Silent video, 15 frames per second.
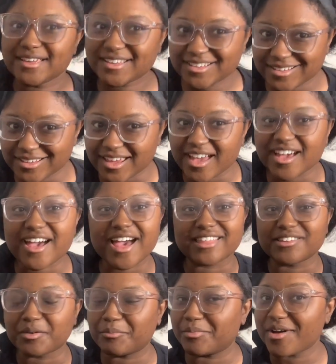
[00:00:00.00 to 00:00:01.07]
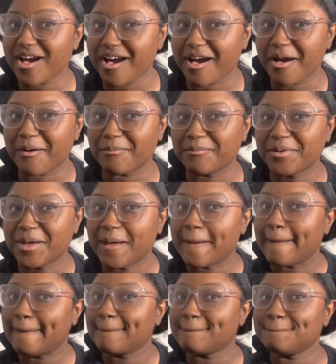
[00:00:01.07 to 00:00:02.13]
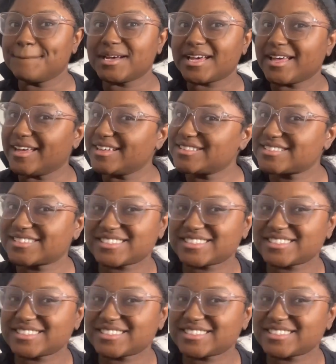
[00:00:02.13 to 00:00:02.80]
Yeah, I look bomb, but